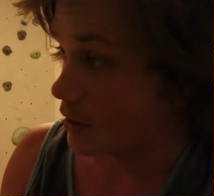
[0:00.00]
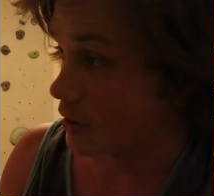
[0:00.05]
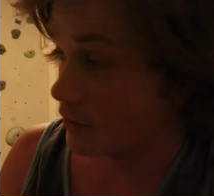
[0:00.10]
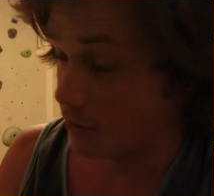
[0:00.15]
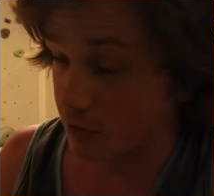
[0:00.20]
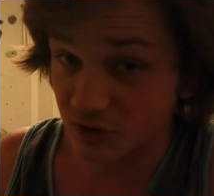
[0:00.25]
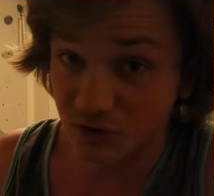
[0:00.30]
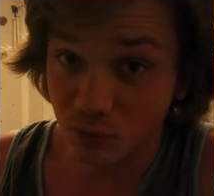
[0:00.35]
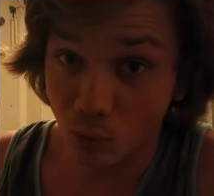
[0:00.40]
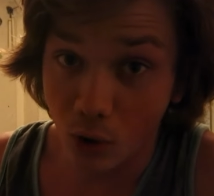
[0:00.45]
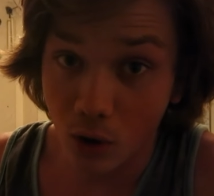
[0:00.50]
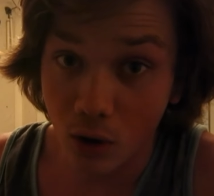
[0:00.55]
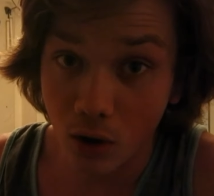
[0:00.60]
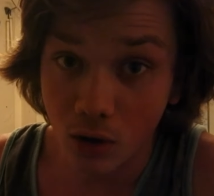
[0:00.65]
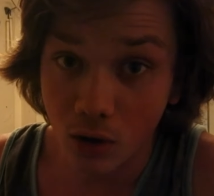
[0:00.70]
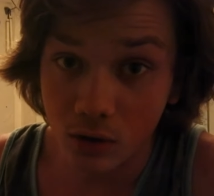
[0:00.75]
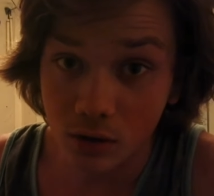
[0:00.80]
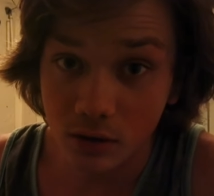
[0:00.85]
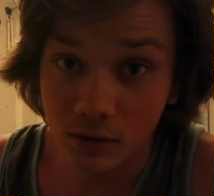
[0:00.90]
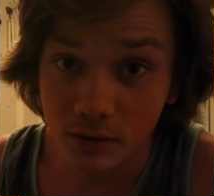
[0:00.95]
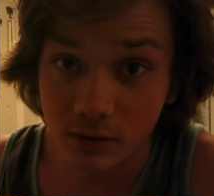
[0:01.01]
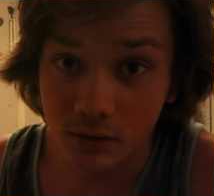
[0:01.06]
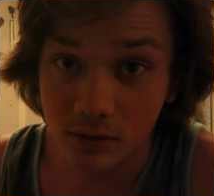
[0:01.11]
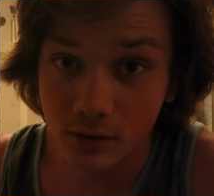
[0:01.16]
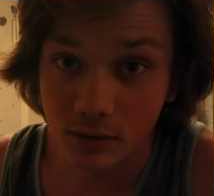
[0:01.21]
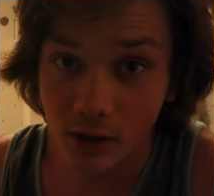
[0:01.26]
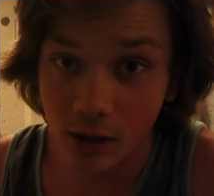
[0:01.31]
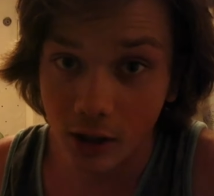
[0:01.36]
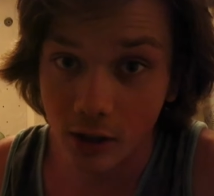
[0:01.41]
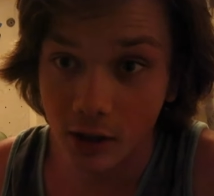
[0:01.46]
this wall
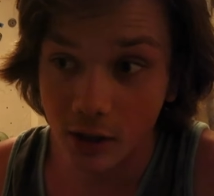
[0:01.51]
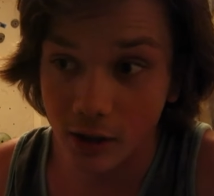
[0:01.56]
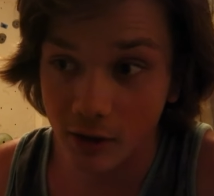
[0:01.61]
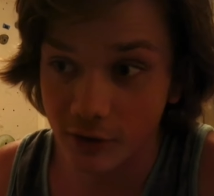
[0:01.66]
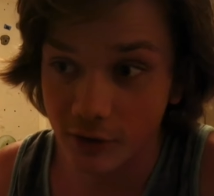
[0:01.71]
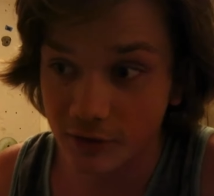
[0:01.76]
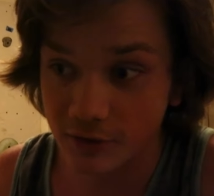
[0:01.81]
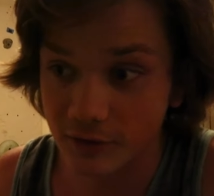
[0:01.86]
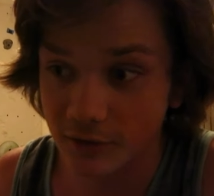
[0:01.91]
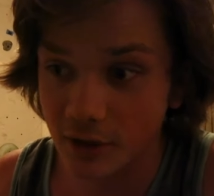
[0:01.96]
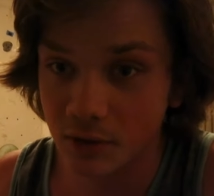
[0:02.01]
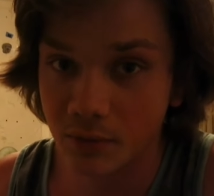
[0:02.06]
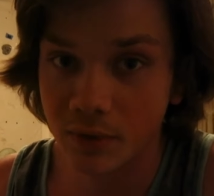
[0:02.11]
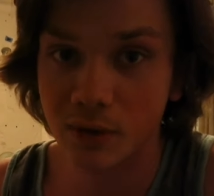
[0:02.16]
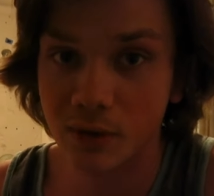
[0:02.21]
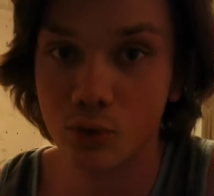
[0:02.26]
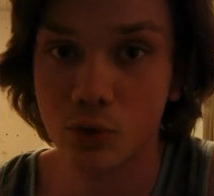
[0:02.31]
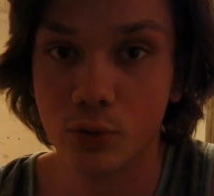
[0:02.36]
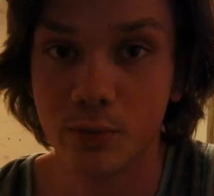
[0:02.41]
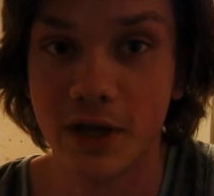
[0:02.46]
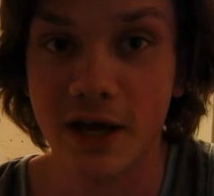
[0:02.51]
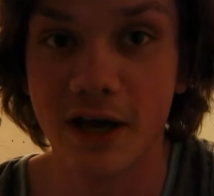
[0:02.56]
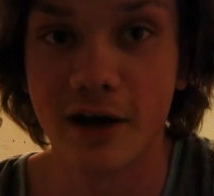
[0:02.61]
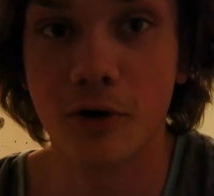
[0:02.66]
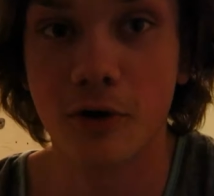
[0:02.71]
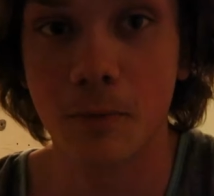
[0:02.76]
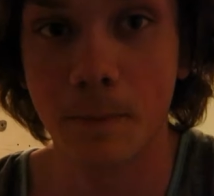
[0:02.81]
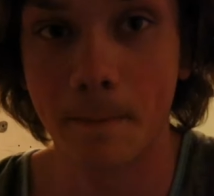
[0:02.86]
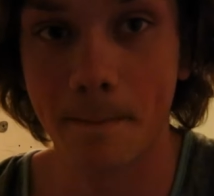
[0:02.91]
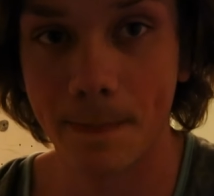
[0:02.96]
uh, that's in my room
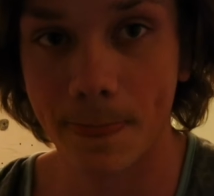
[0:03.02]
now